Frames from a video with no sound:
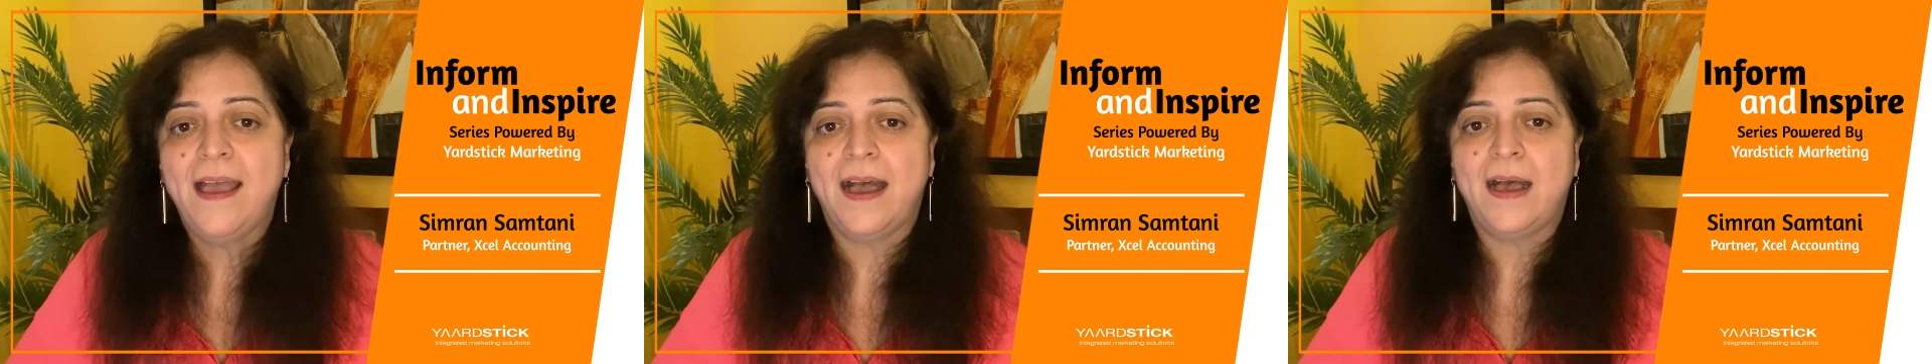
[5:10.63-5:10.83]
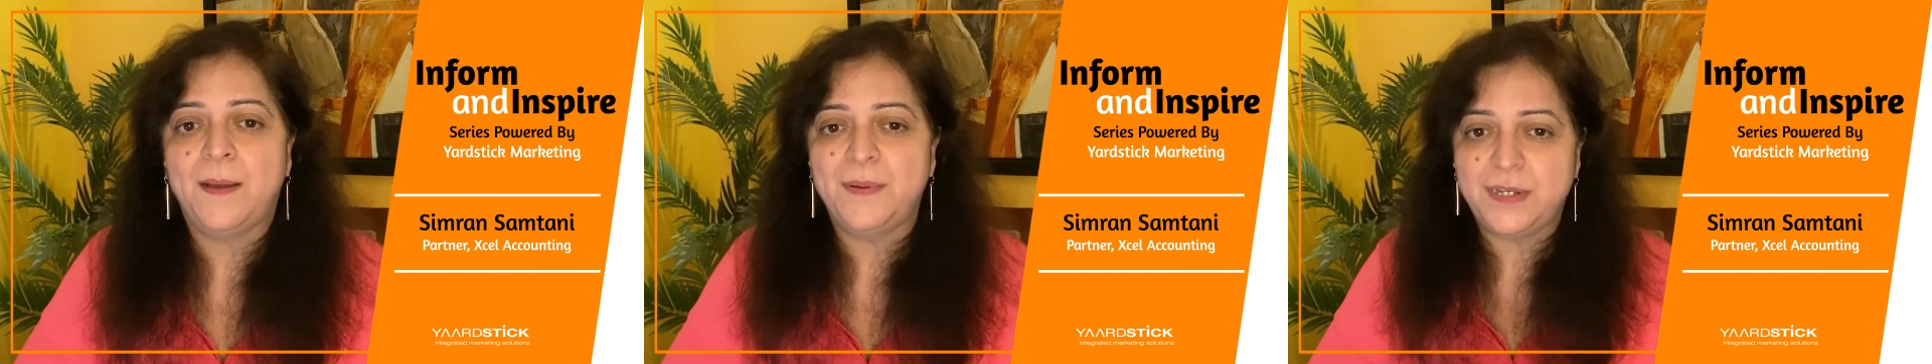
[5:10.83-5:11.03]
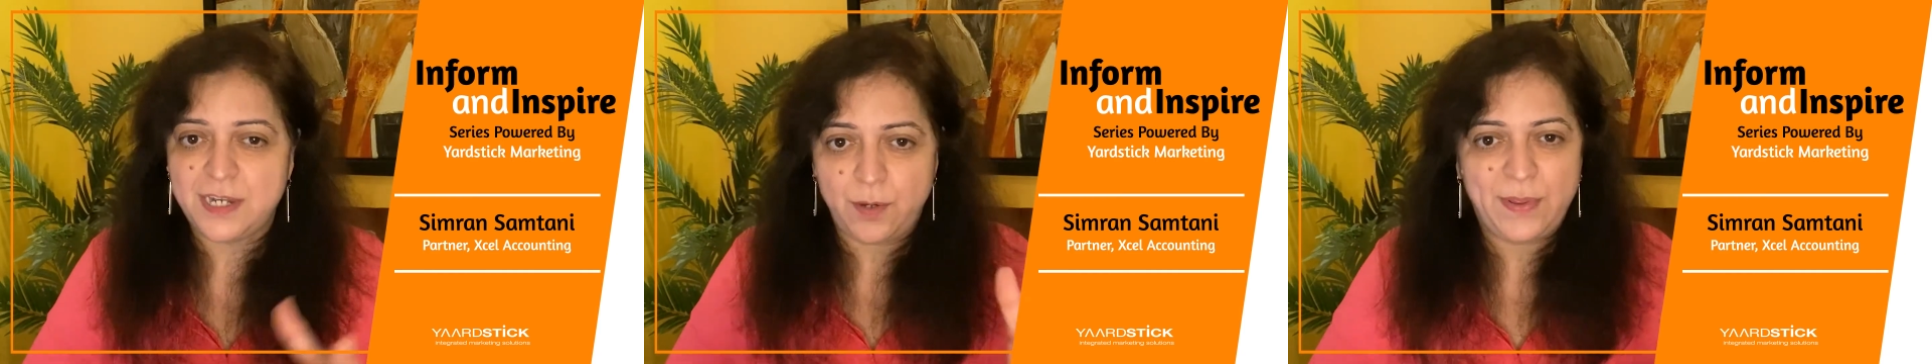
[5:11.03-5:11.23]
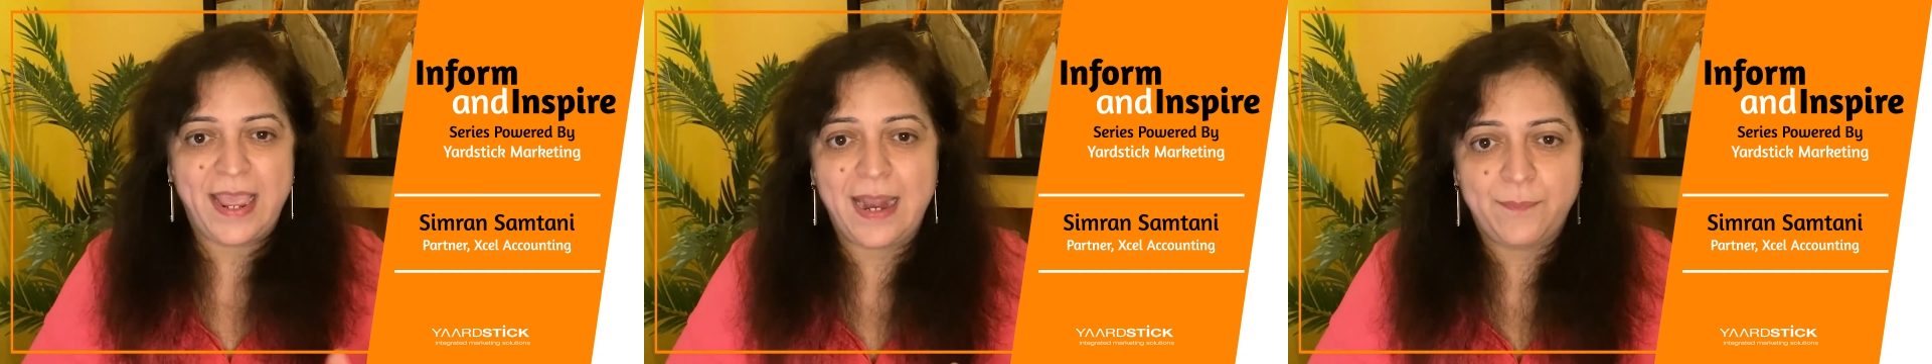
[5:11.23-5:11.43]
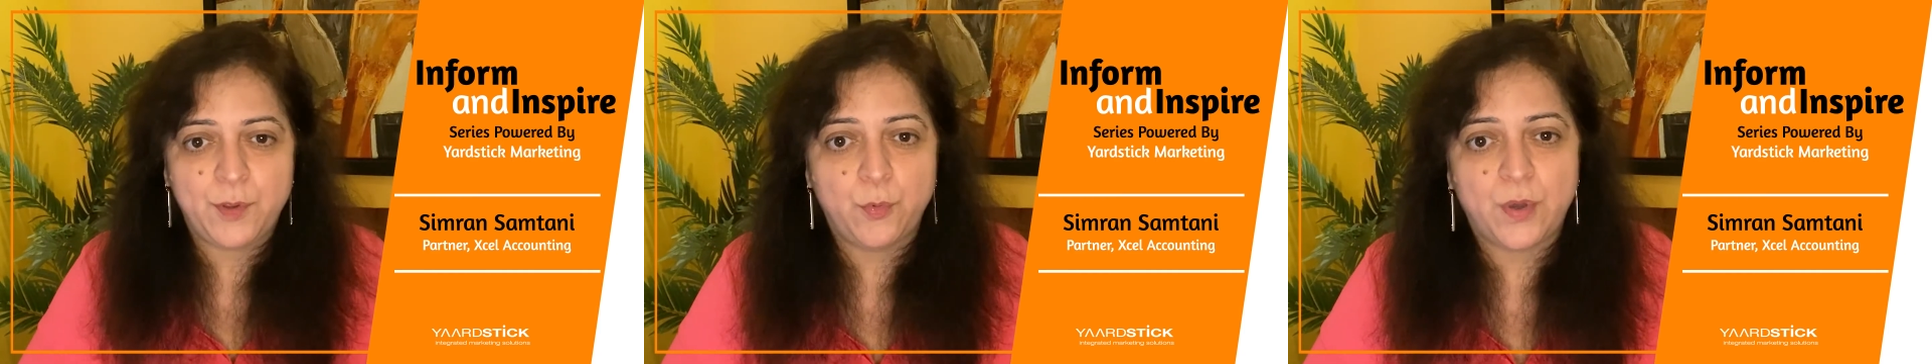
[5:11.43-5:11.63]
but till we
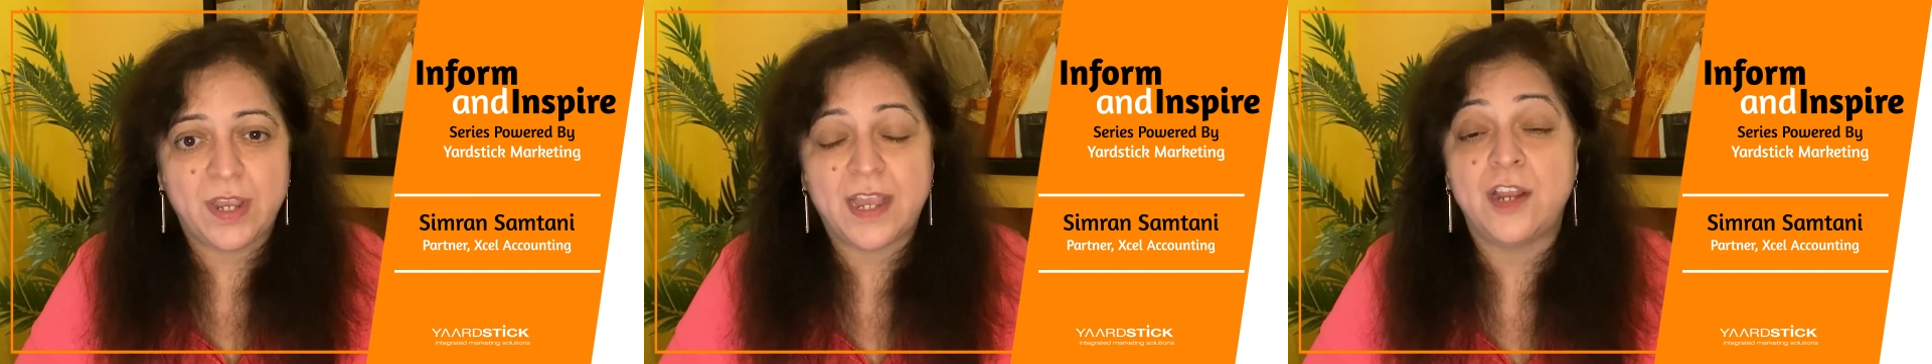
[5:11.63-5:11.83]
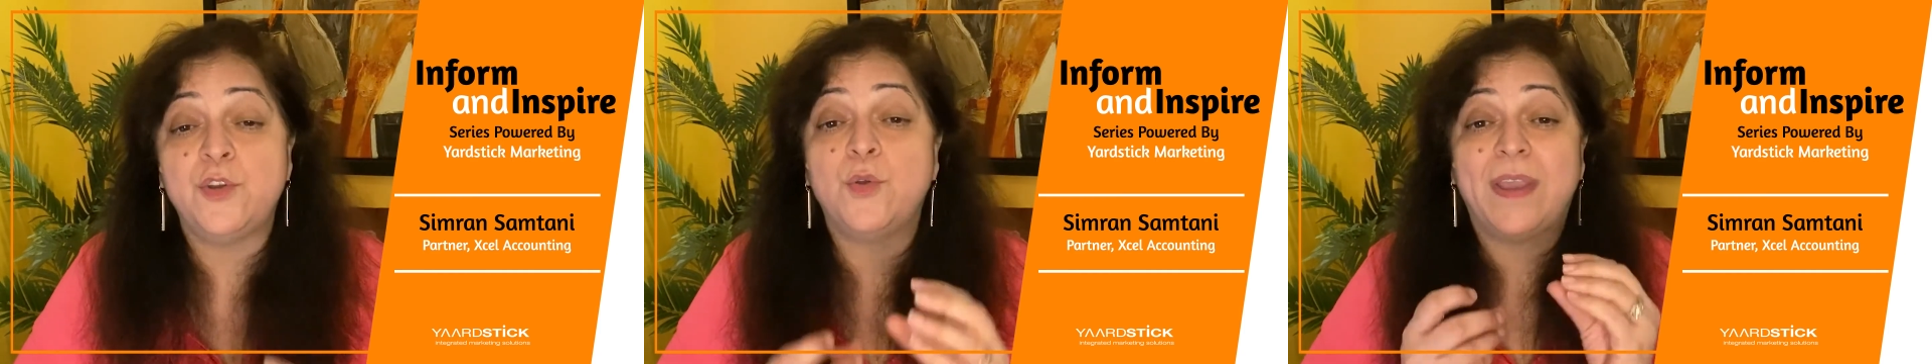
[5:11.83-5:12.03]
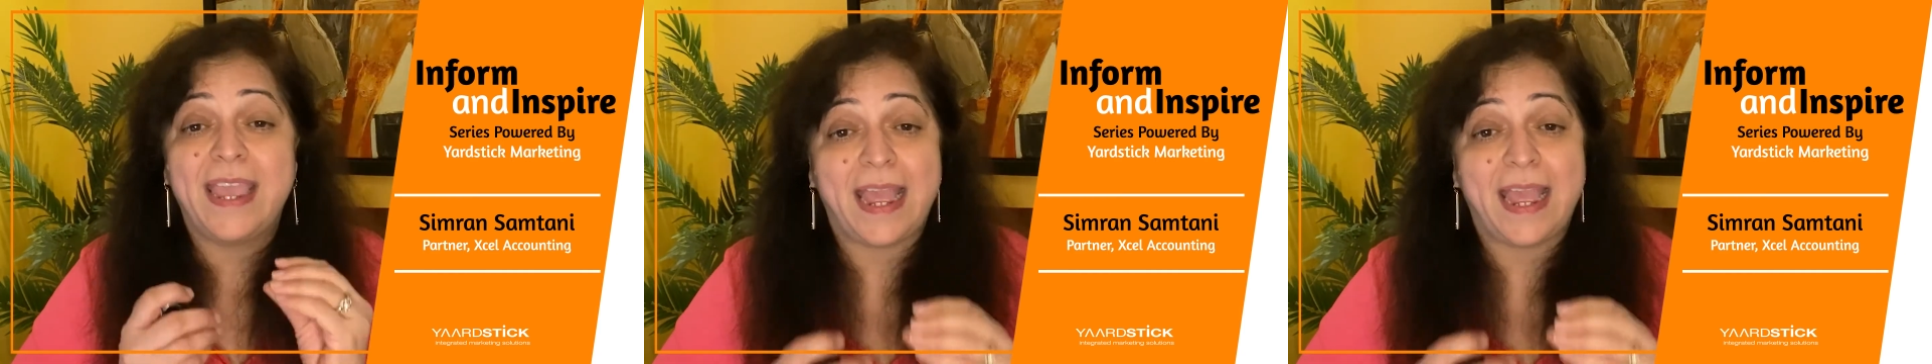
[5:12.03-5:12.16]
help you work out, you